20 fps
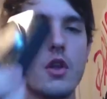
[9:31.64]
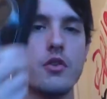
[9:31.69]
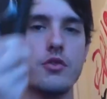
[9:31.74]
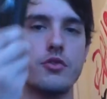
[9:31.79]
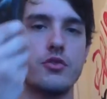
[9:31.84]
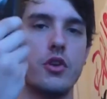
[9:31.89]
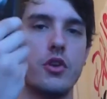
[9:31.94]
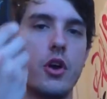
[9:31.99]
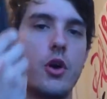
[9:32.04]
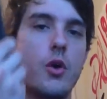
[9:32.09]

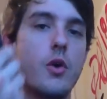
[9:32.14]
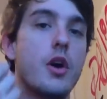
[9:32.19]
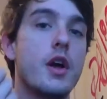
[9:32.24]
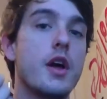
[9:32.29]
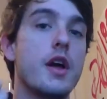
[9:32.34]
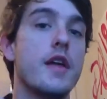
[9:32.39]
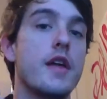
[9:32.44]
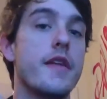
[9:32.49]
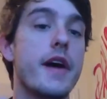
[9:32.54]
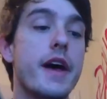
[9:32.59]
So
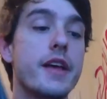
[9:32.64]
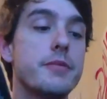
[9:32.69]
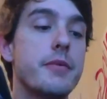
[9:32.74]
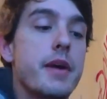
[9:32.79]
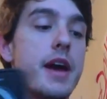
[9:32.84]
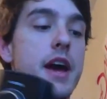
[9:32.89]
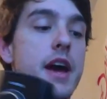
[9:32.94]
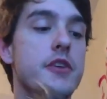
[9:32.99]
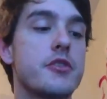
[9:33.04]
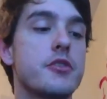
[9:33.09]
that's
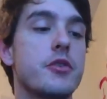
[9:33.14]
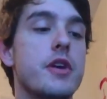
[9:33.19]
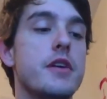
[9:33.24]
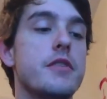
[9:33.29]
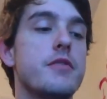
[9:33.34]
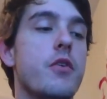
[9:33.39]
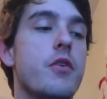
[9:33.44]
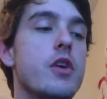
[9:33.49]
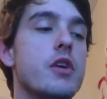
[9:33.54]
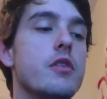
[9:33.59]
my Astro
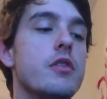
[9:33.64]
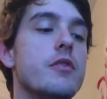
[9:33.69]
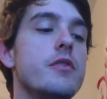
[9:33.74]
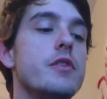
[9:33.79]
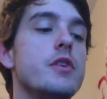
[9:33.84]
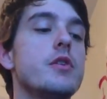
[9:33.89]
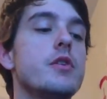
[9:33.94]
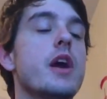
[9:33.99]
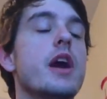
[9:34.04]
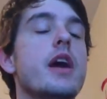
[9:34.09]
A40
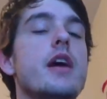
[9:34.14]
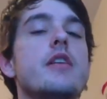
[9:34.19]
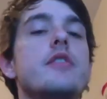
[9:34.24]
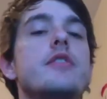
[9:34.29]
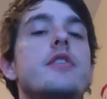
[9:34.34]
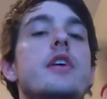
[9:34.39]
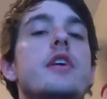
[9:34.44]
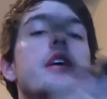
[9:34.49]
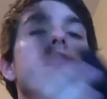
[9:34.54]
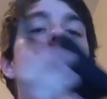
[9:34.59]
review,
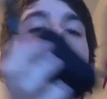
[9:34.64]
guys.